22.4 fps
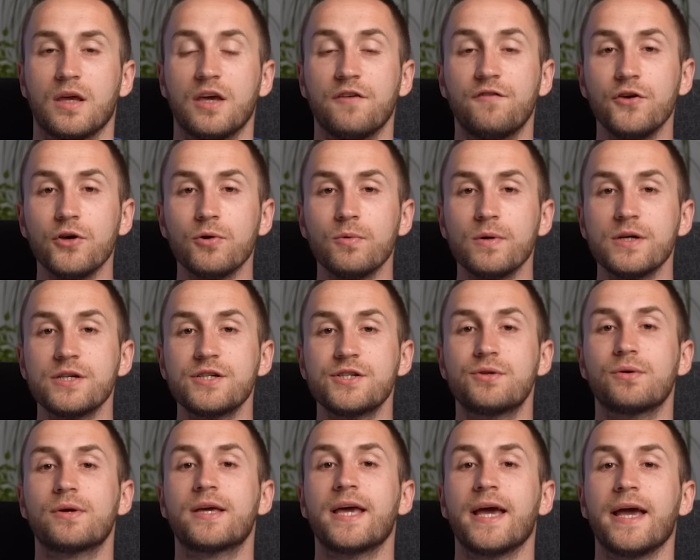If you
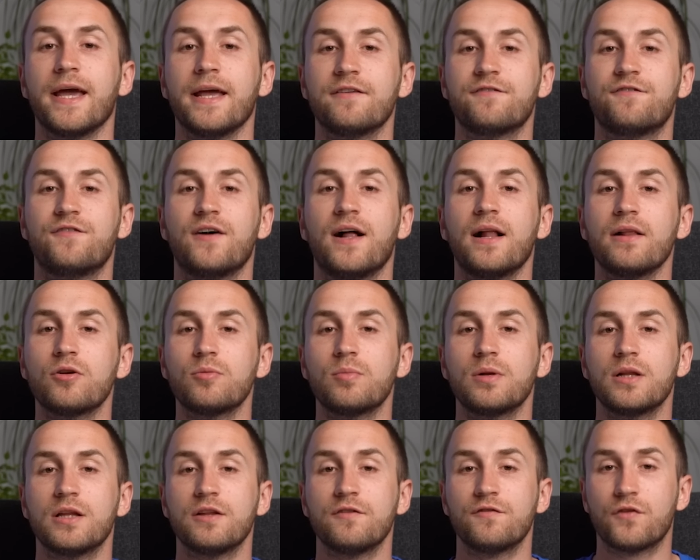wish to gain
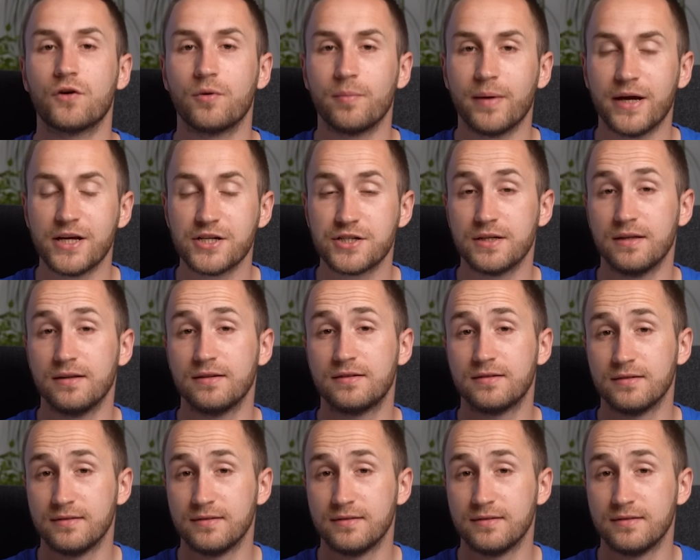valuable information